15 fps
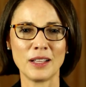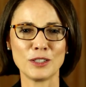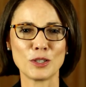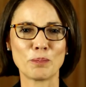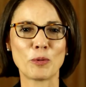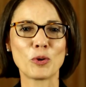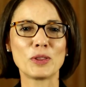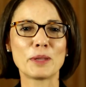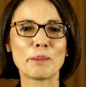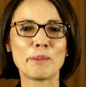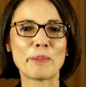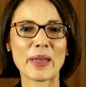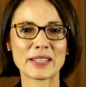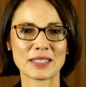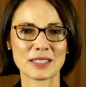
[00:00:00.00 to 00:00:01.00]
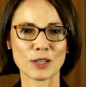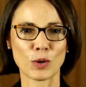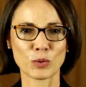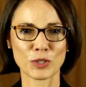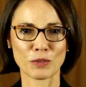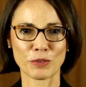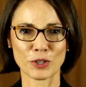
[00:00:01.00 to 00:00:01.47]
to pull the best
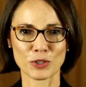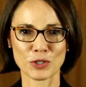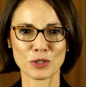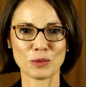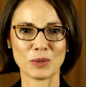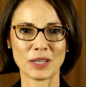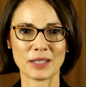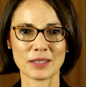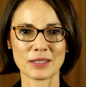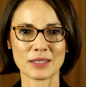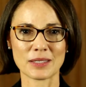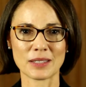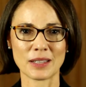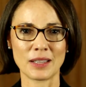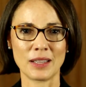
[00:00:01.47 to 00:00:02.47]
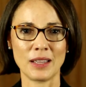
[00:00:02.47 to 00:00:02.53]
out of your students.